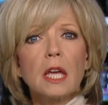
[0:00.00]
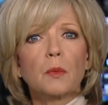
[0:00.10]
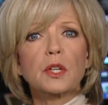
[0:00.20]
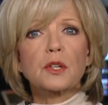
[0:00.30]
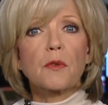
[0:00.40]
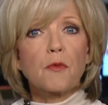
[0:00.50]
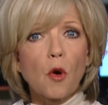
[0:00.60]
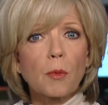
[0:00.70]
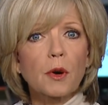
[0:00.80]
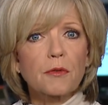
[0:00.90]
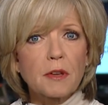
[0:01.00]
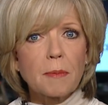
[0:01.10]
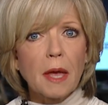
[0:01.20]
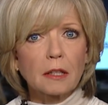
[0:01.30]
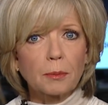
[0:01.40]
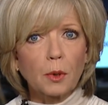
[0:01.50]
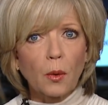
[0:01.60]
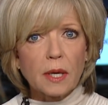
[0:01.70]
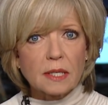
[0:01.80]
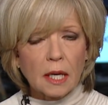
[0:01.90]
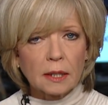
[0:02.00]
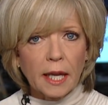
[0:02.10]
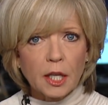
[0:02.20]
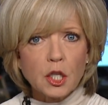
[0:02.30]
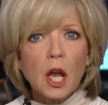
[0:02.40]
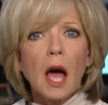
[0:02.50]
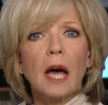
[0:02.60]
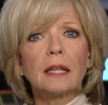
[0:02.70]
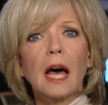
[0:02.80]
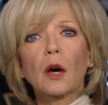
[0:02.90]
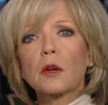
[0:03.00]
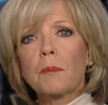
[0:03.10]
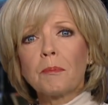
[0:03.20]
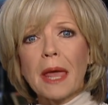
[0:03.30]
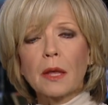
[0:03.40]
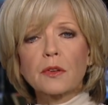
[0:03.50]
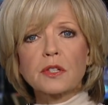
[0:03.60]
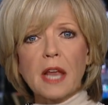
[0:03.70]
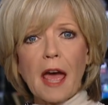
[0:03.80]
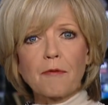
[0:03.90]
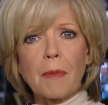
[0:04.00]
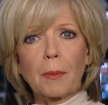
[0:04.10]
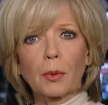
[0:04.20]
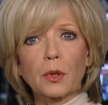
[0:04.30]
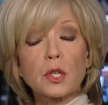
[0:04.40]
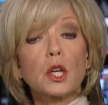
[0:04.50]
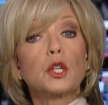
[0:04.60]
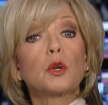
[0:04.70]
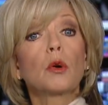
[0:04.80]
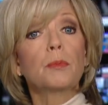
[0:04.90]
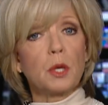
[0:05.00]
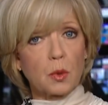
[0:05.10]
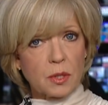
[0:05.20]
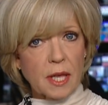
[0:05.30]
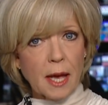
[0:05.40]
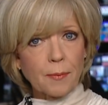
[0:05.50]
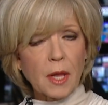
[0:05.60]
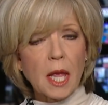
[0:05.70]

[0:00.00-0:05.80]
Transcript: in which former female employees allege allowed male staff members to abuse them.